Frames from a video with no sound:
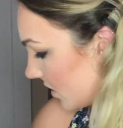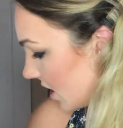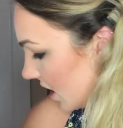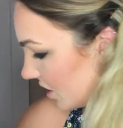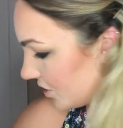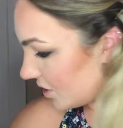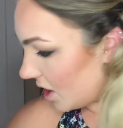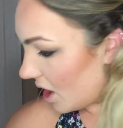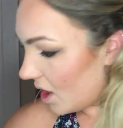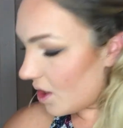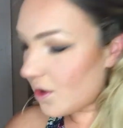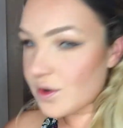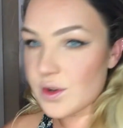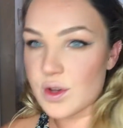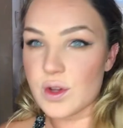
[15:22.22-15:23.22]
a
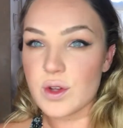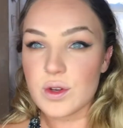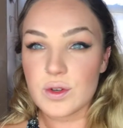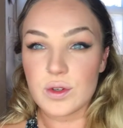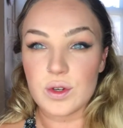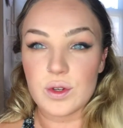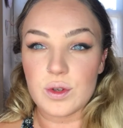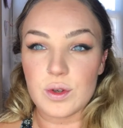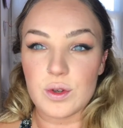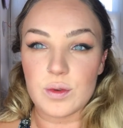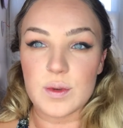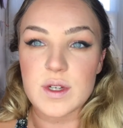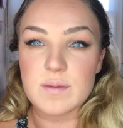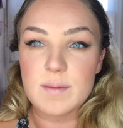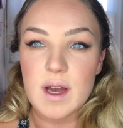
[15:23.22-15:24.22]
dark nude,
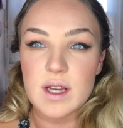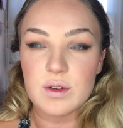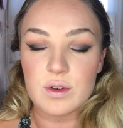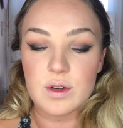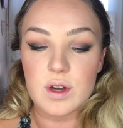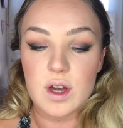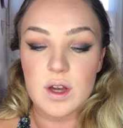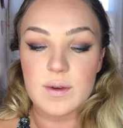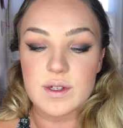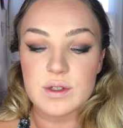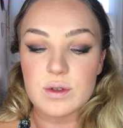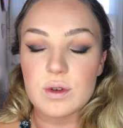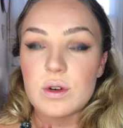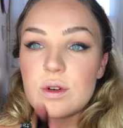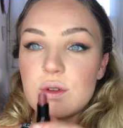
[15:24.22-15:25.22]
which might not go at
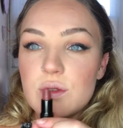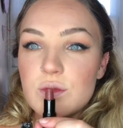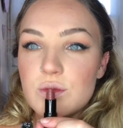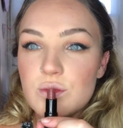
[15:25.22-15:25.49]
all,